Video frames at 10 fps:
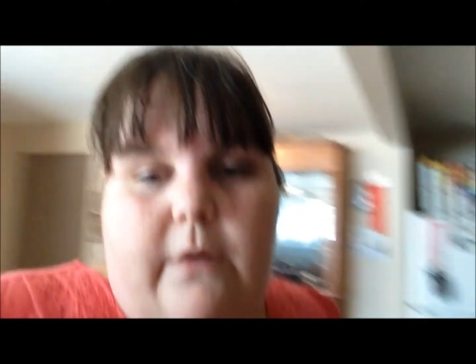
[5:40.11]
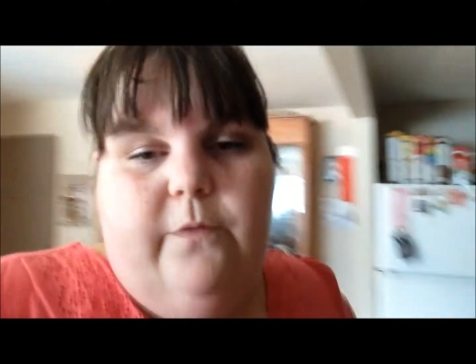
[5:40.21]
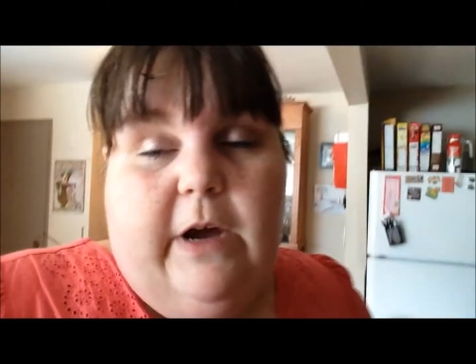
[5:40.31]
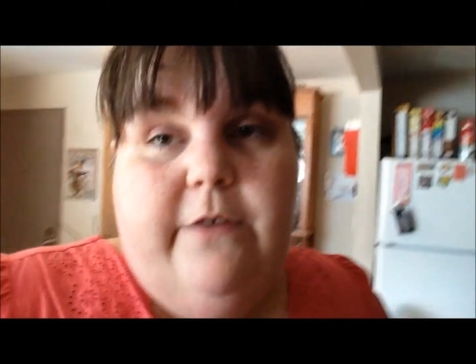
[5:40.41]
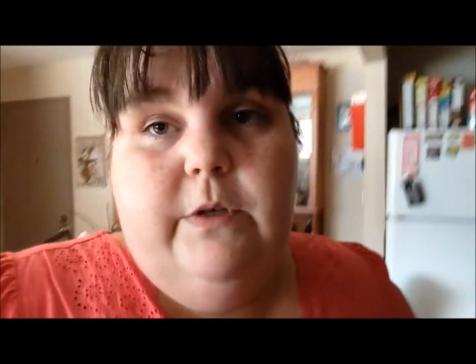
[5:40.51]

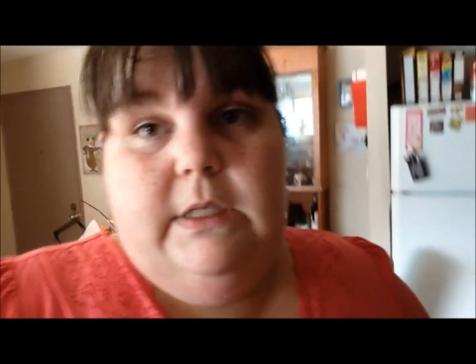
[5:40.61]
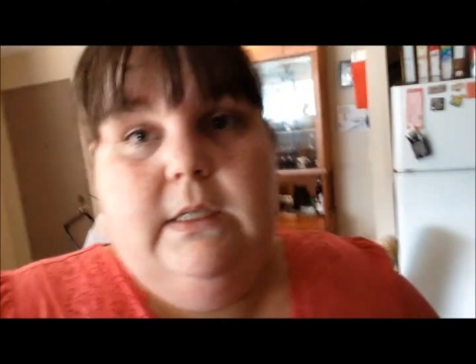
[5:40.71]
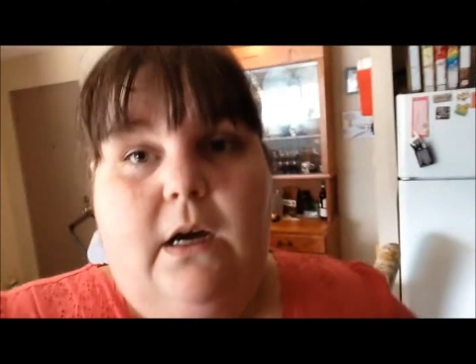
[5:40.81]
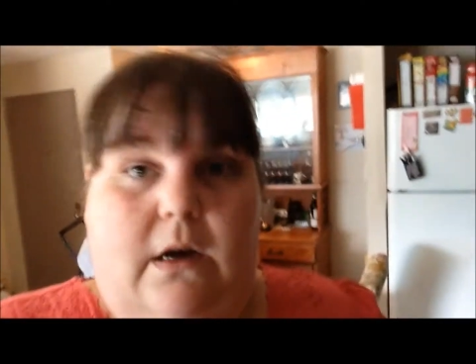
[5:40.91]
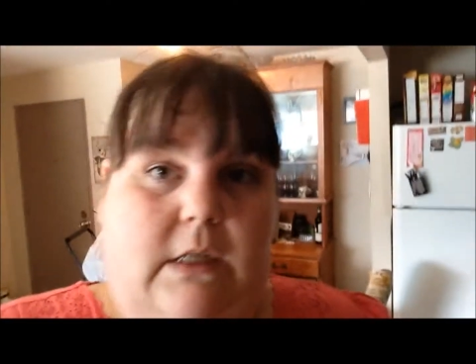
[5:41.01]
five weeks in
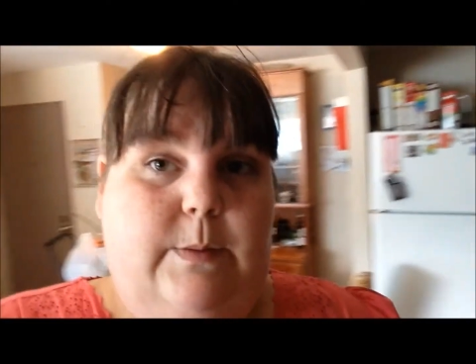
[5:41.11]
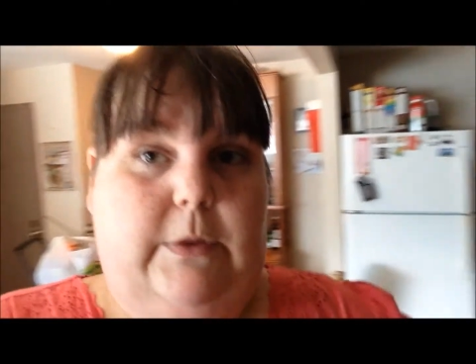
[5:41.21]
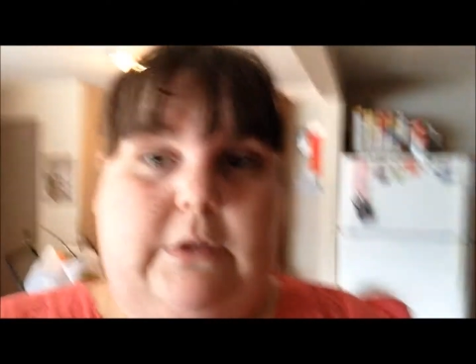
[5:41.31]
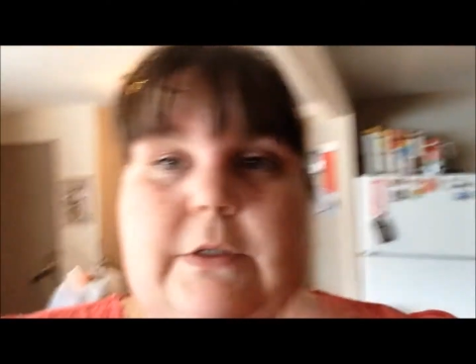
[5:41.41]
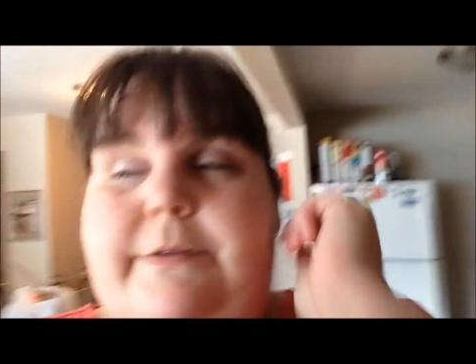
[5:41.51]
the
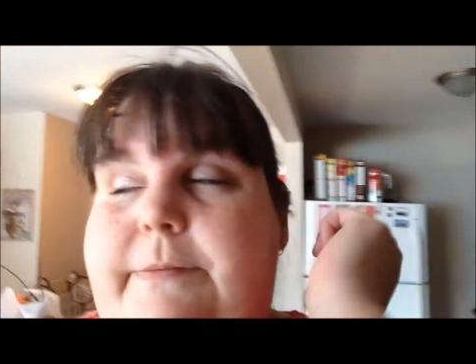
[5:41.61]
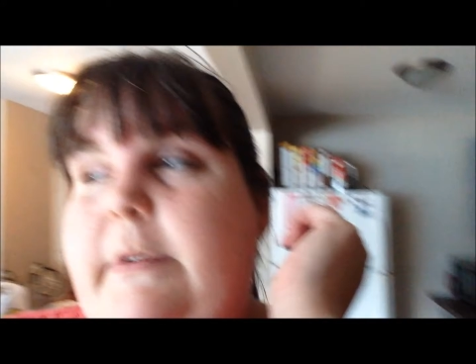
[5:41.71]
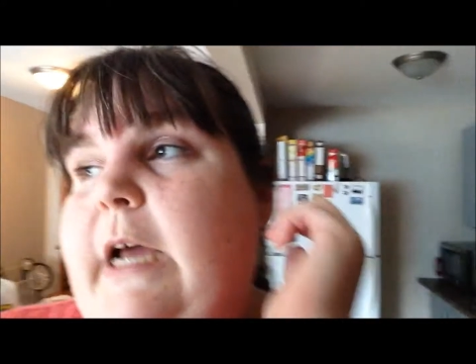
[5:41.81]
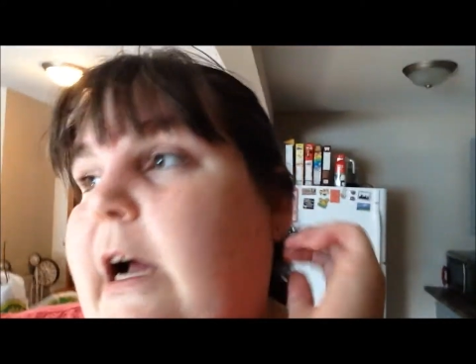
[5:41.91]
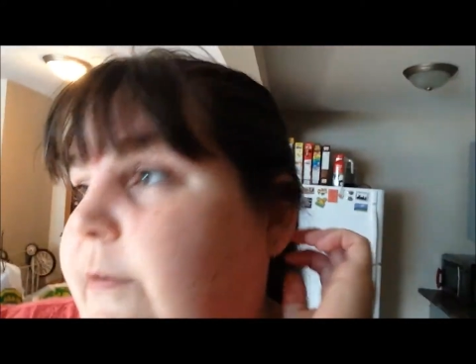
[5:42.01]
hospital
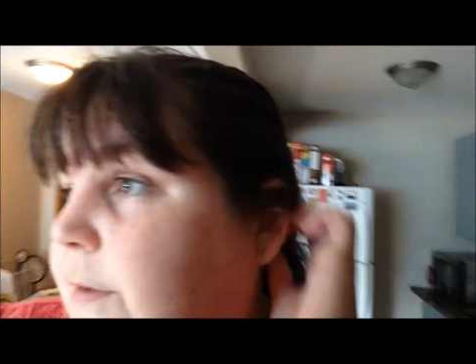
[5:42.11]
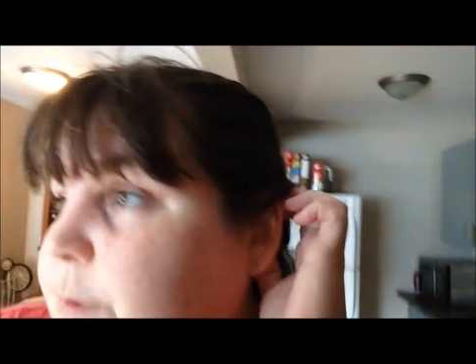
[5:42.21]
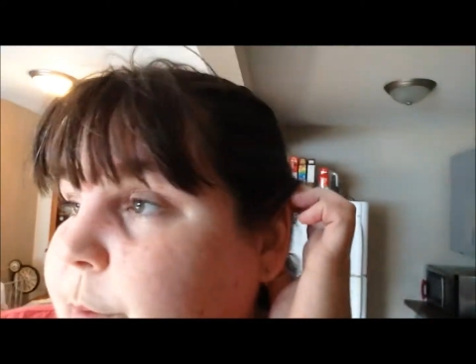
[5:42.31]
after